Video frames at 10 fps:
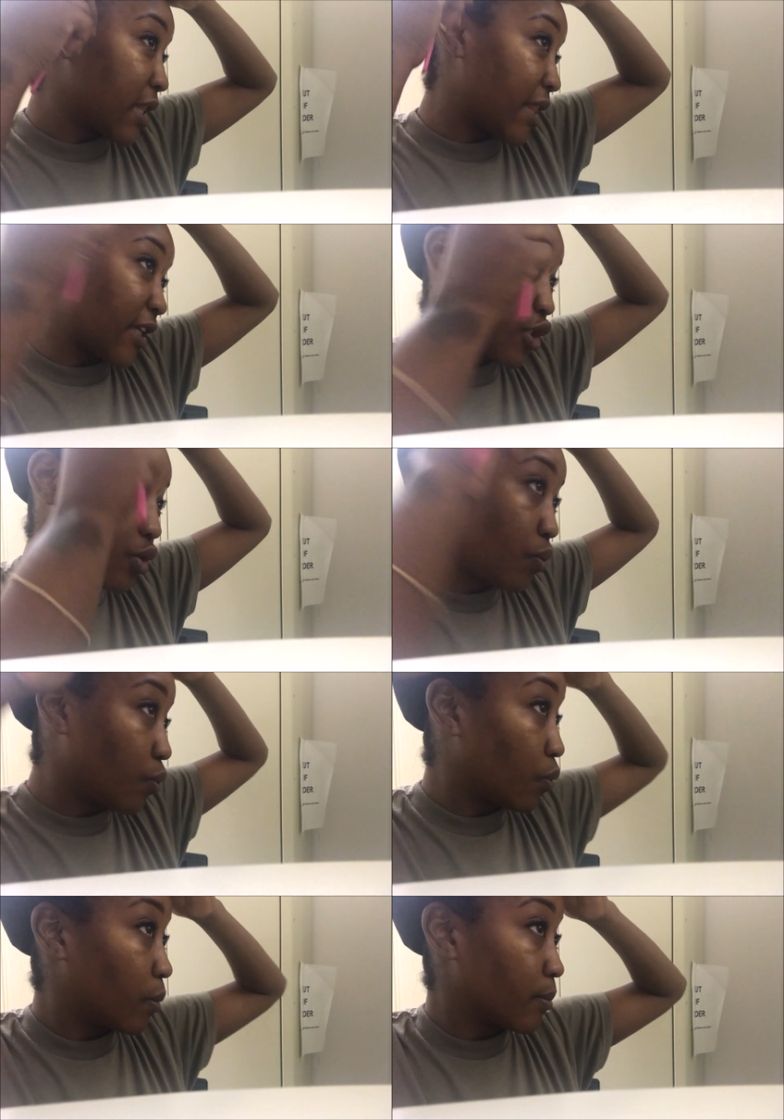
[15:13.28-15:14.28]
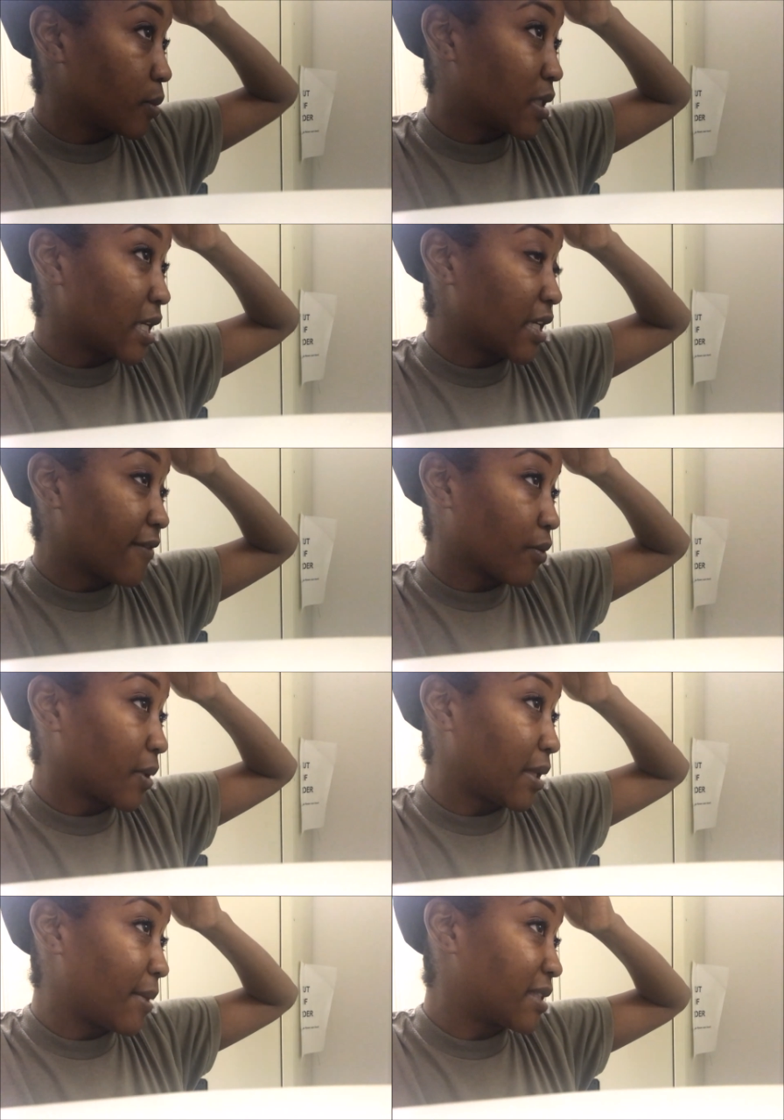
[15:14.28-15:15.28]
that you didn't even
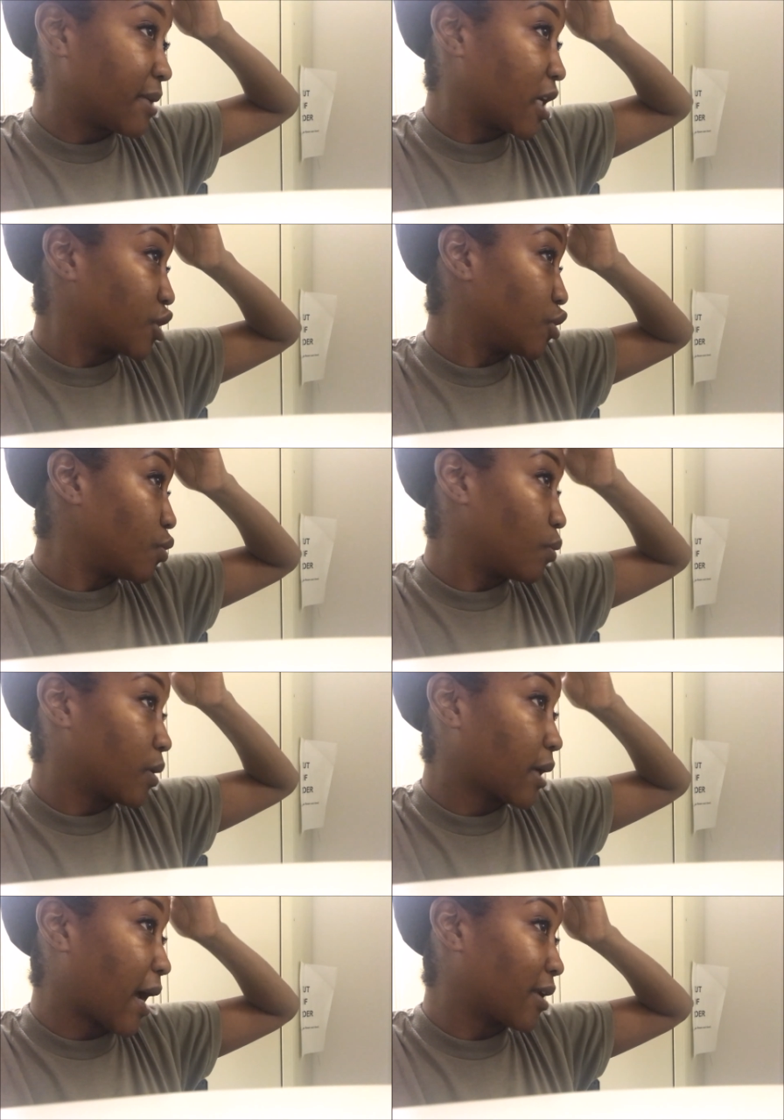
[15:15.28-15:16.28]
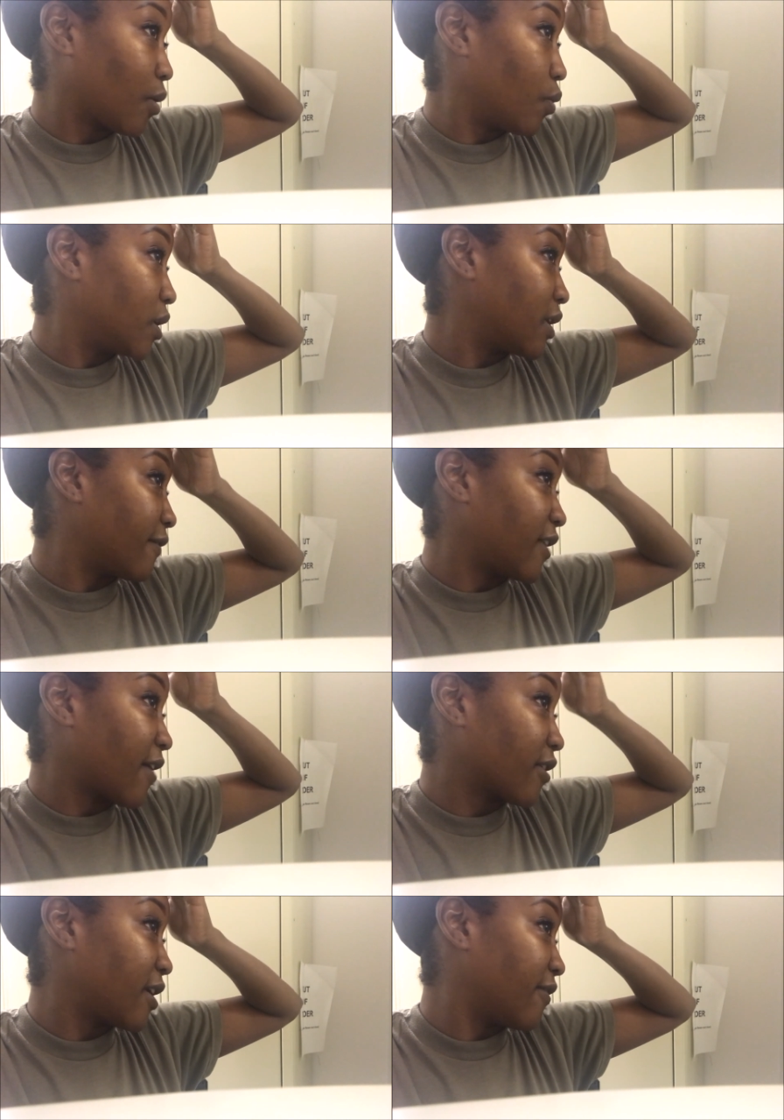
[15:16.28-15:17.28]
really miss because you kind of wouldn't have
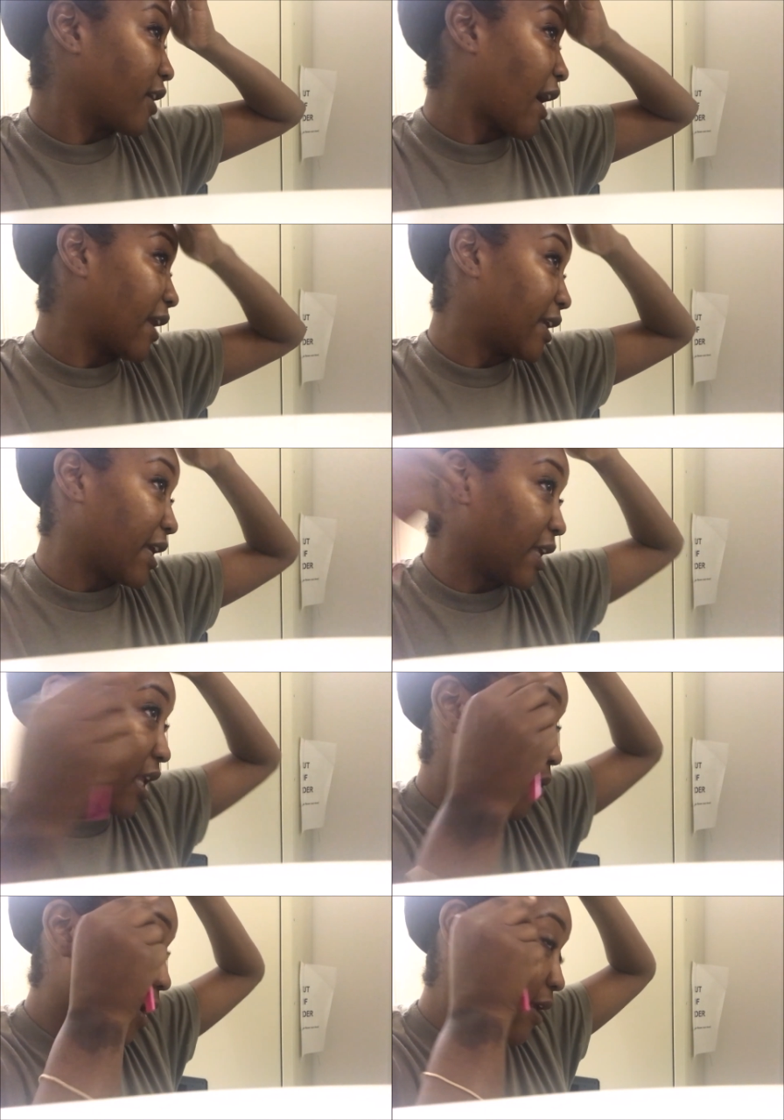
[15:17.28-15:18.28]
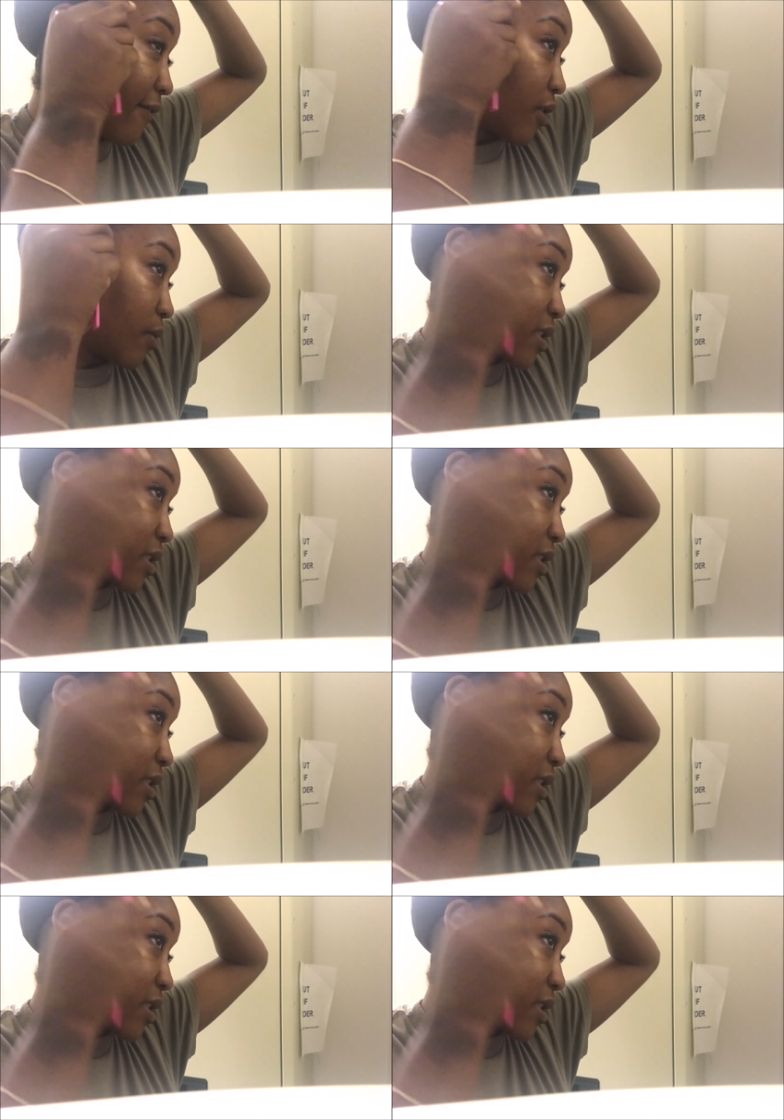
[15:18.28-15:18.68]
never even gotten it anyway if you were